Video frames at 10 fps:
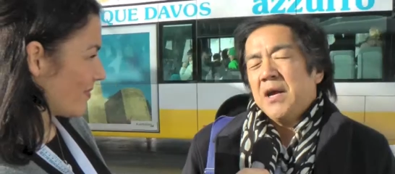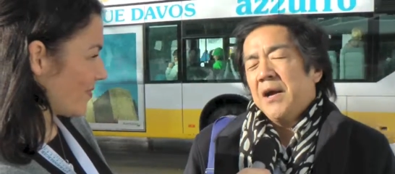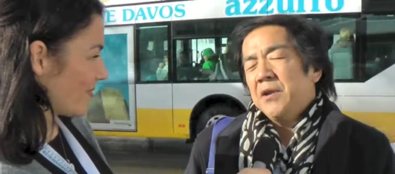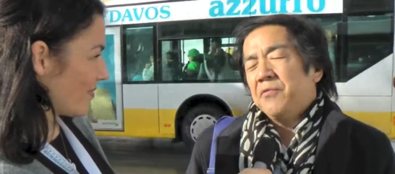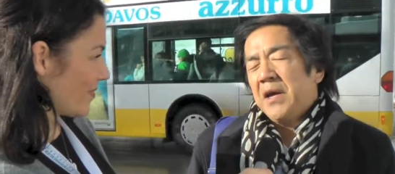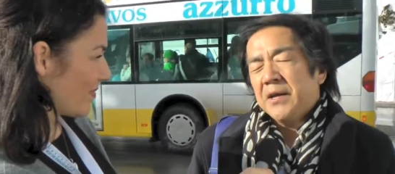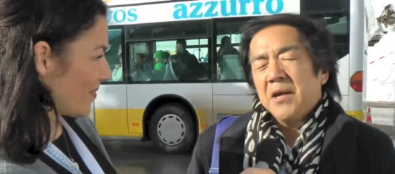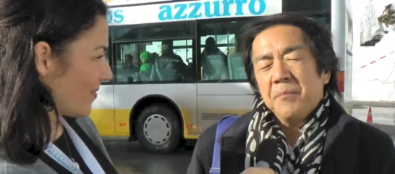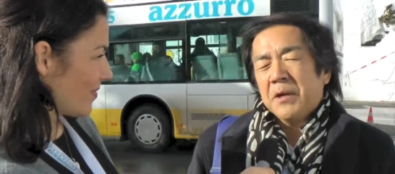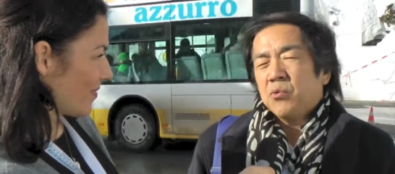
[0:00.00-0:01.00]
Speaker 1: kind of
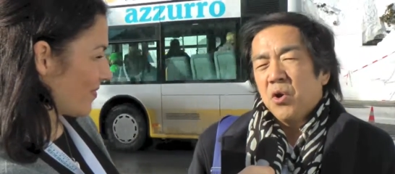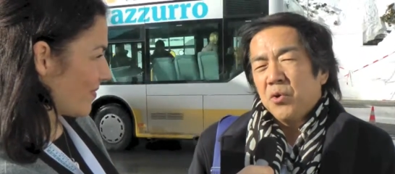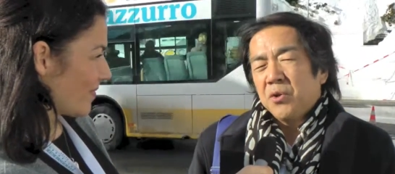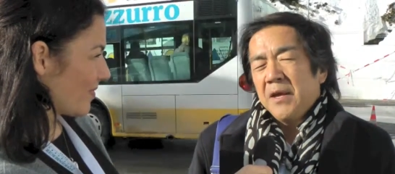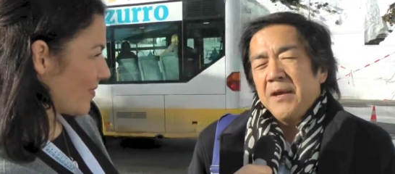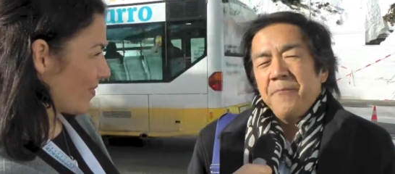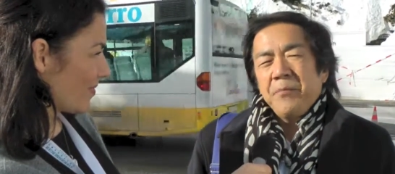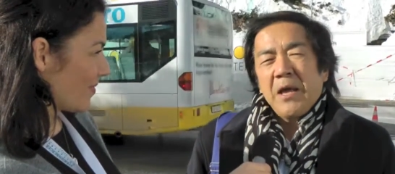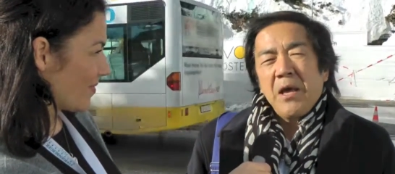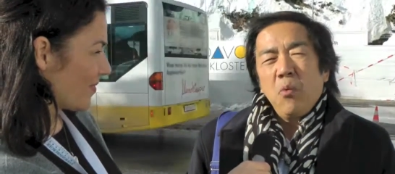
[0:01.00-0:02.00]
economic growth
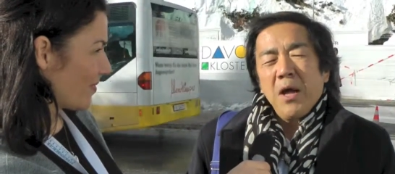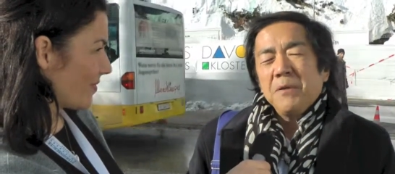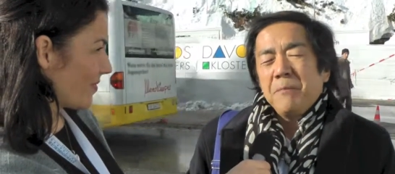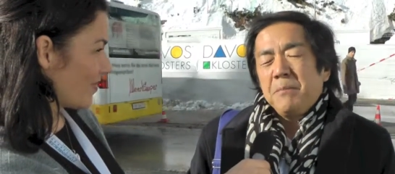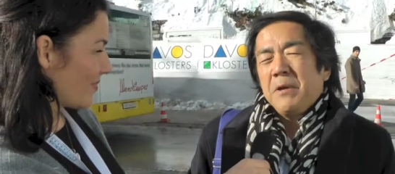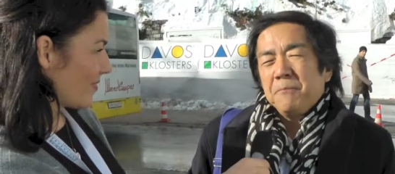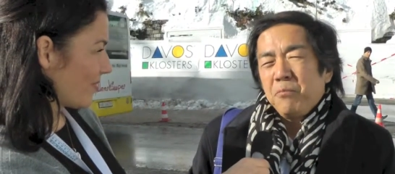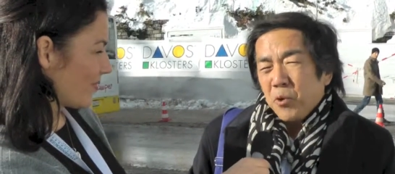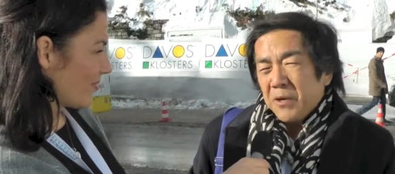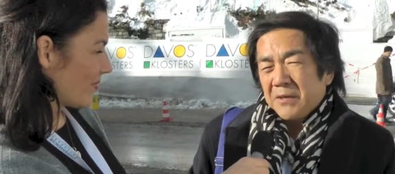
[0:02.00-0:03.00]
Eh, while it may be
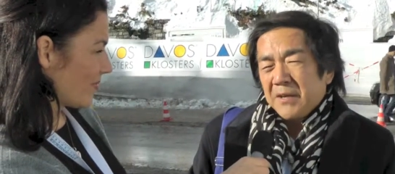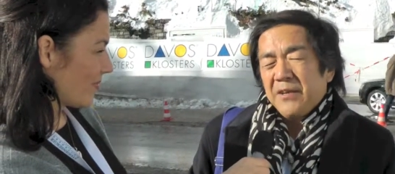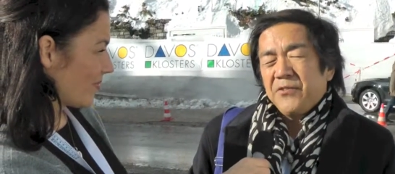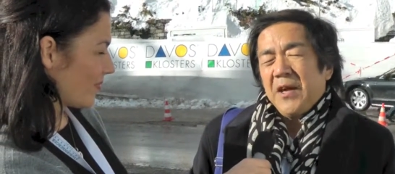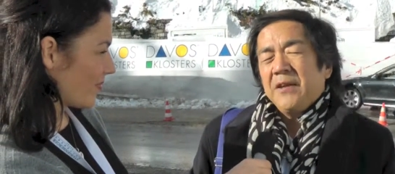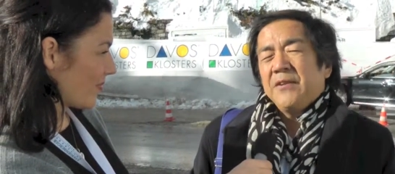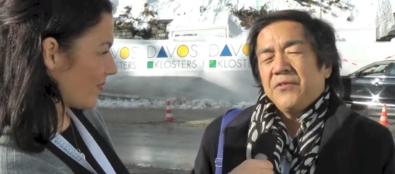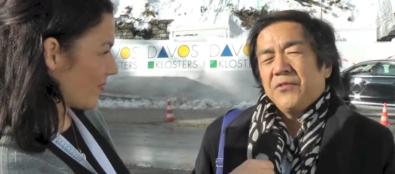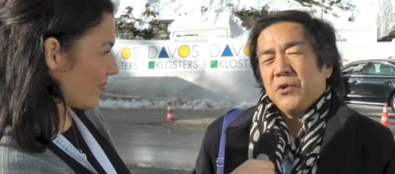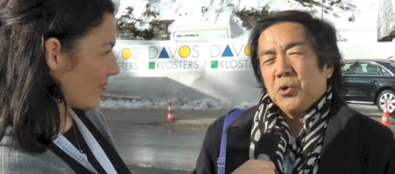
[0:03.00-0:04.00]
important, is not
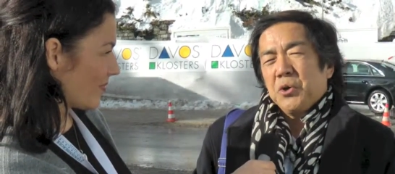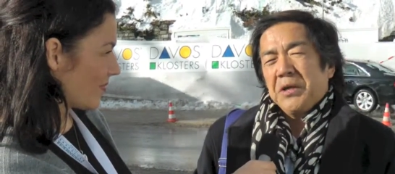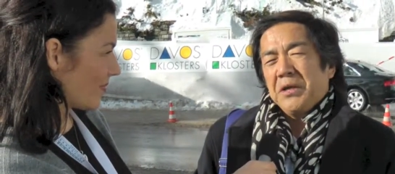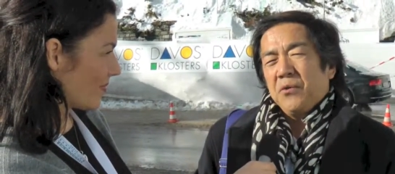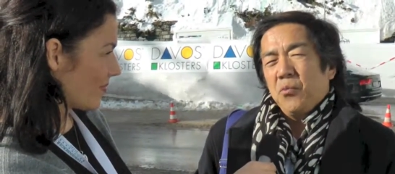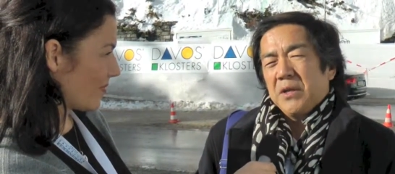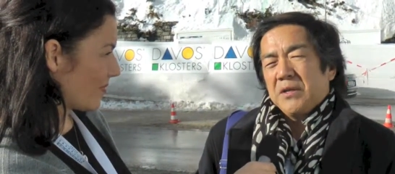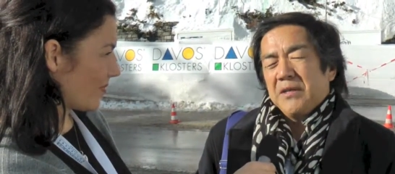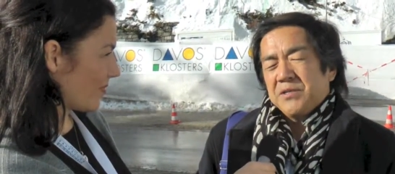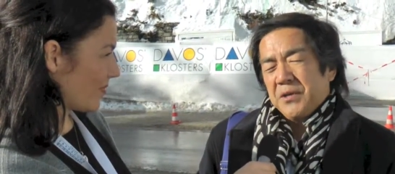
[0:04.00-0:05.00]
necessarily what
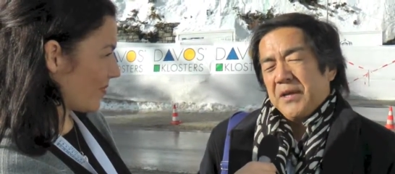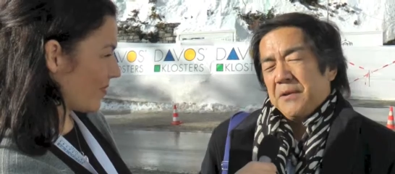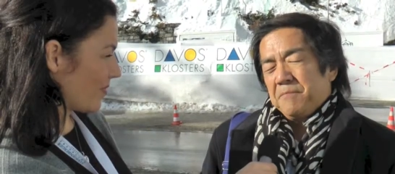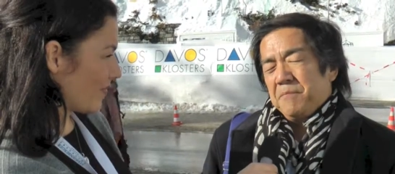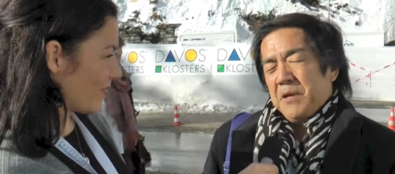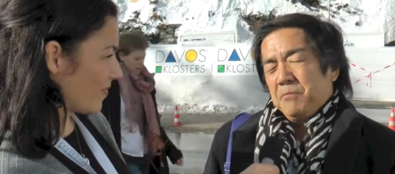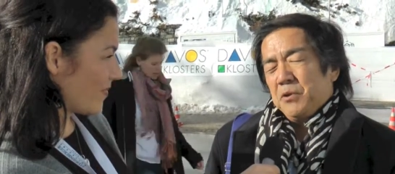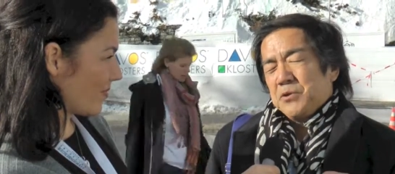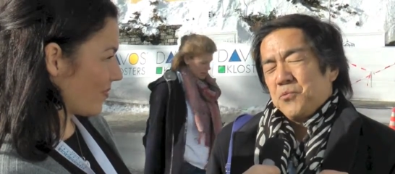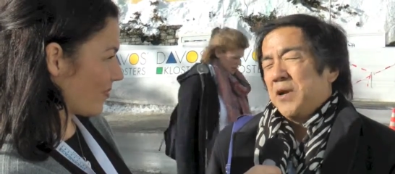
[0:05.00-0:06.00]
is going to get
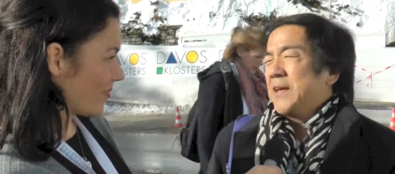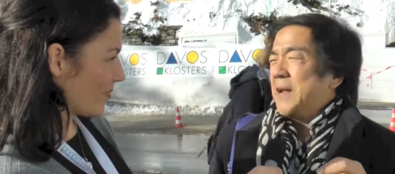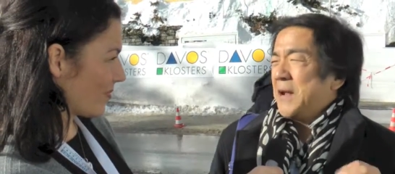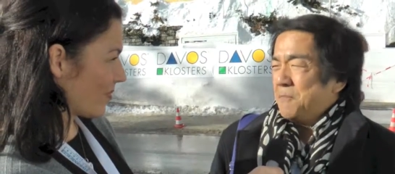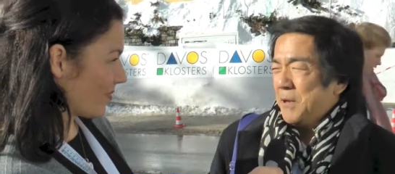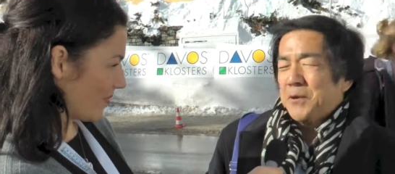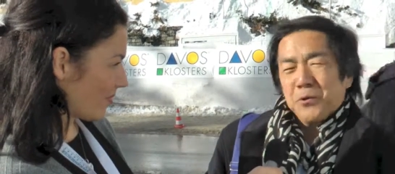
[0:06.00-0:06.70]
people to want to get out of bed